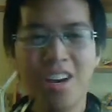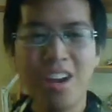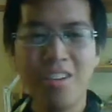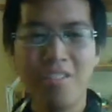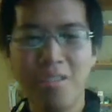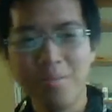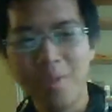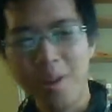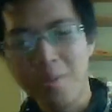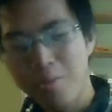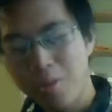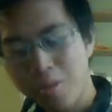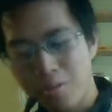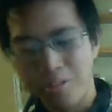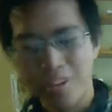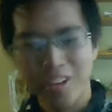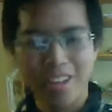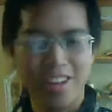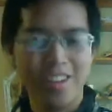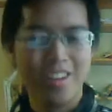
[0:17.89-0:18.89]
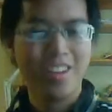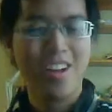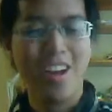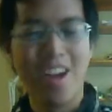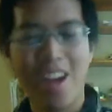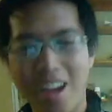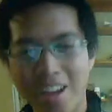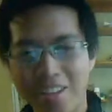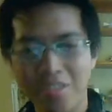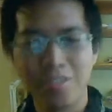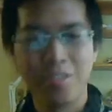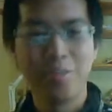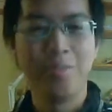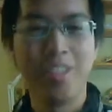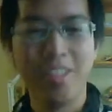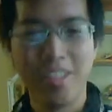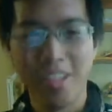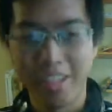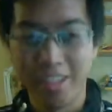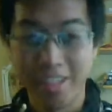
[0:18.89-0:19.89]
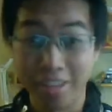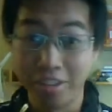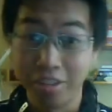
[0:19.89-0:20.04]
I remember when I used to be like a